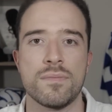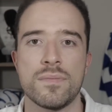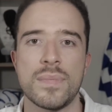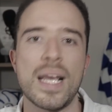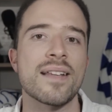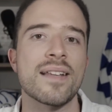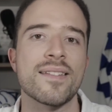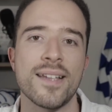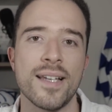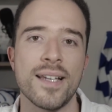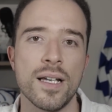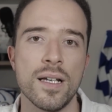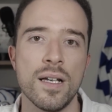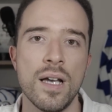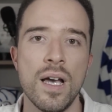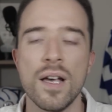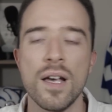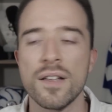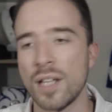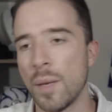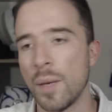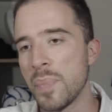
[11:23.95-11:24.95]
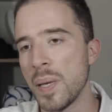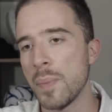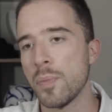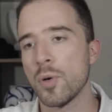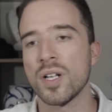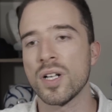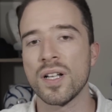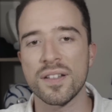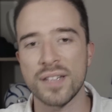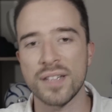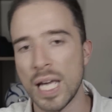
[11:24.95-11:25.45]
That's it. Some people
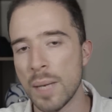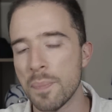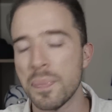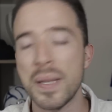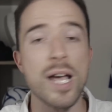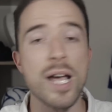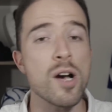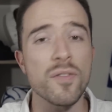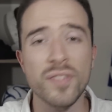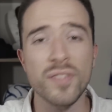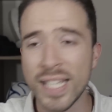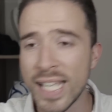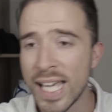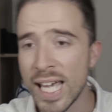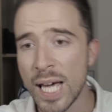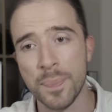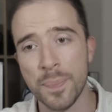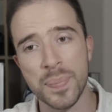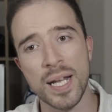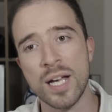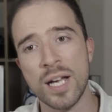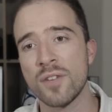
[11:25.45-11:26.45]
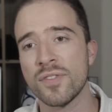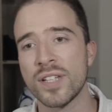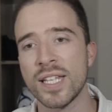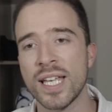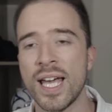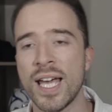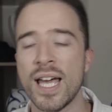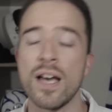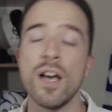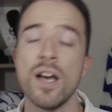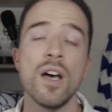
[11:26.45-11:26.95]
are going to say, Player of the Year, Player of the
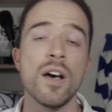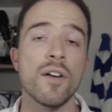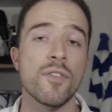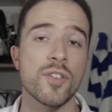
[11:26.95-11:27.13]
Year.